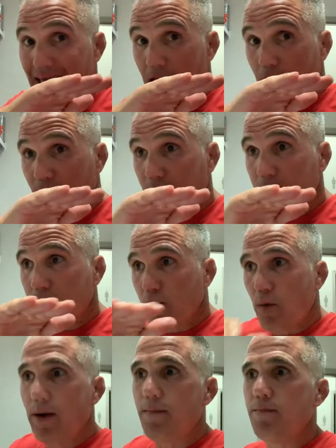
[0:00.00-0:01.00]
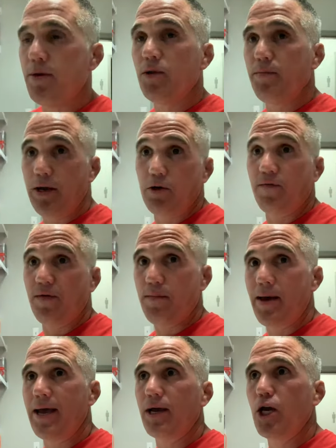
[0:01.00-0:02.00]
every square millimeter of the
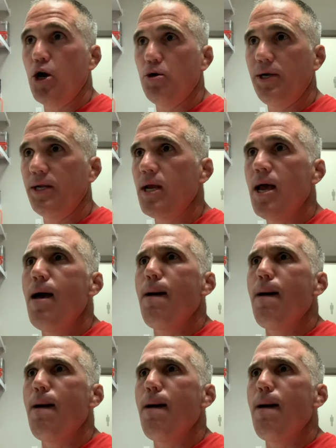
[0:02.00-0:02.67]
mat coated.